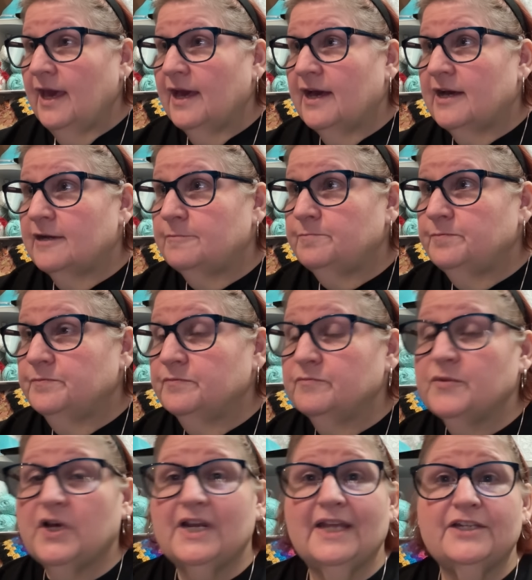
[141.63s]

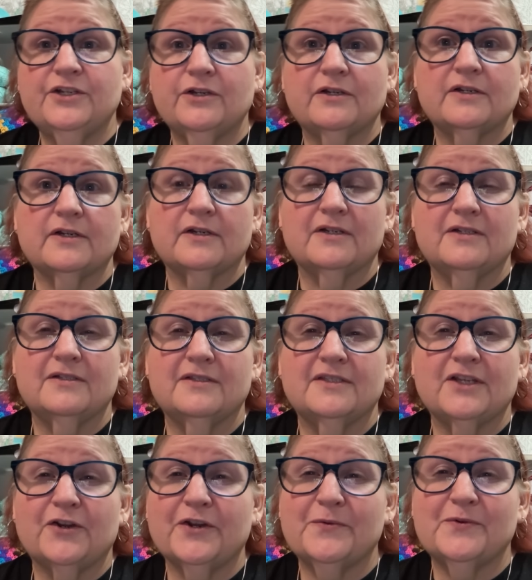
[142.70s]
But it took
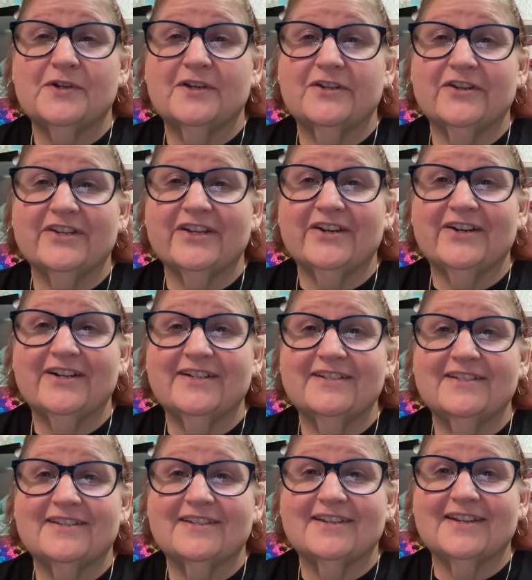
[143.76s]
3,100
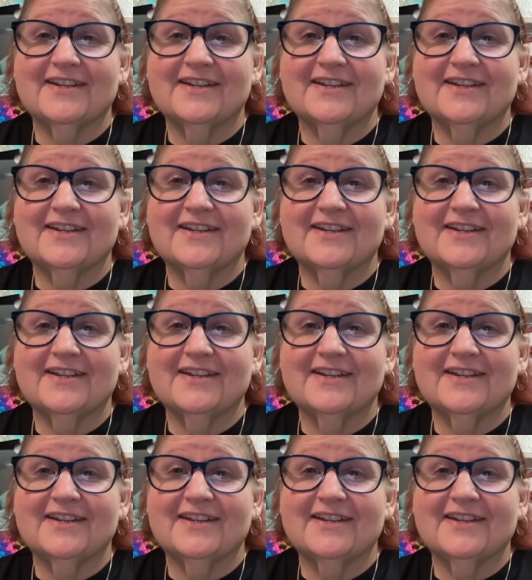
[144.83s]
yards.